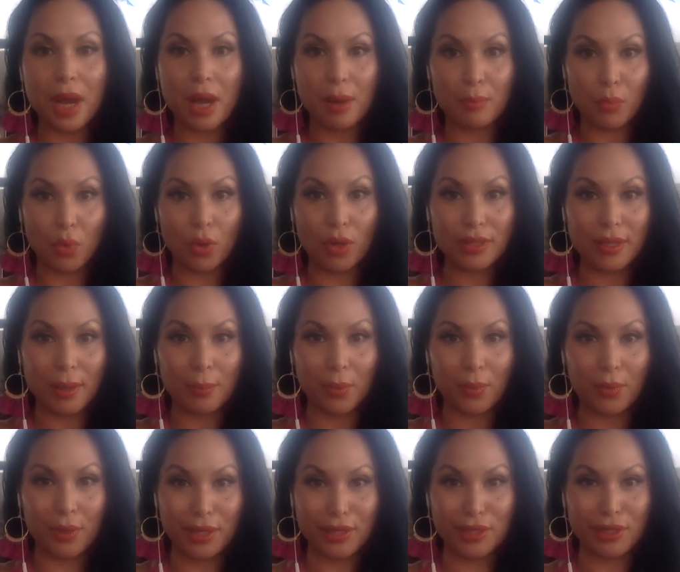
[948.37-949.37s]
more
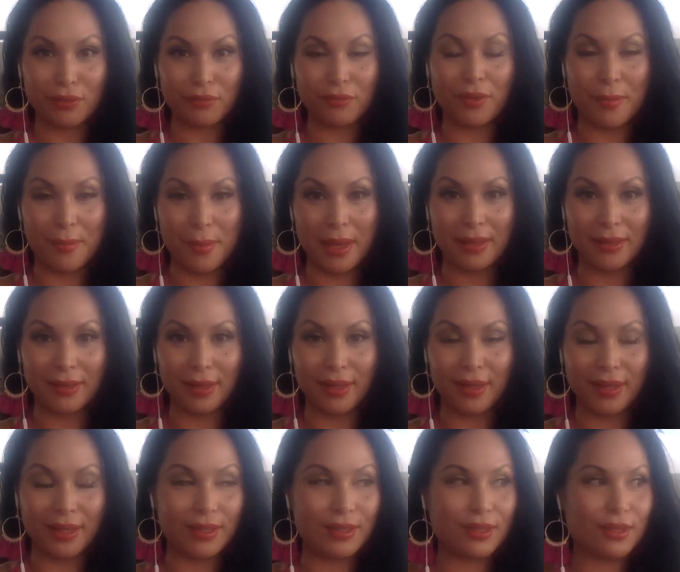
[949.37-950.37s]
separation from my
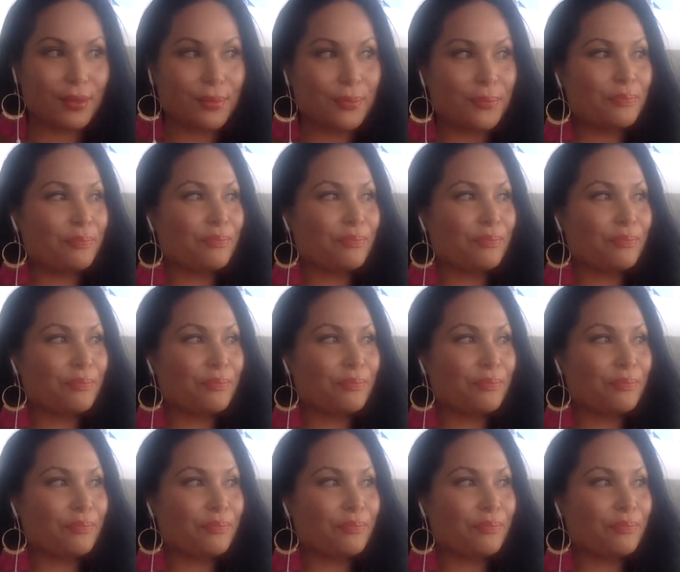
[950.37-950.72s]
luggage.